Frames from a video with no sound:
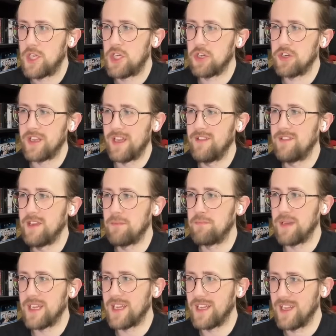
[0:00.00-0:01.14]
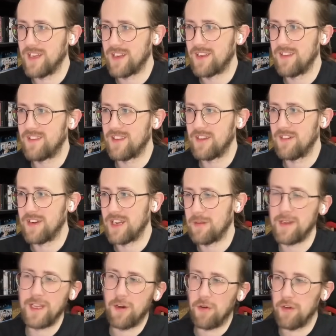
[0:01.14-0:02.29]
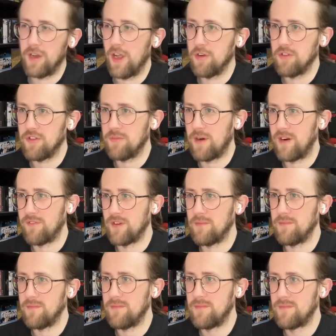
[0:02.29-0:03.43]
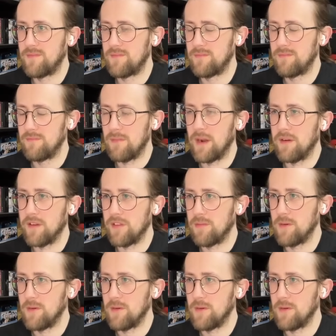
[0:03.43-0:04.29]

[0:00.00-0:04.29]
Should Izzy be here considering? I mean, no one knows apart from Meredith,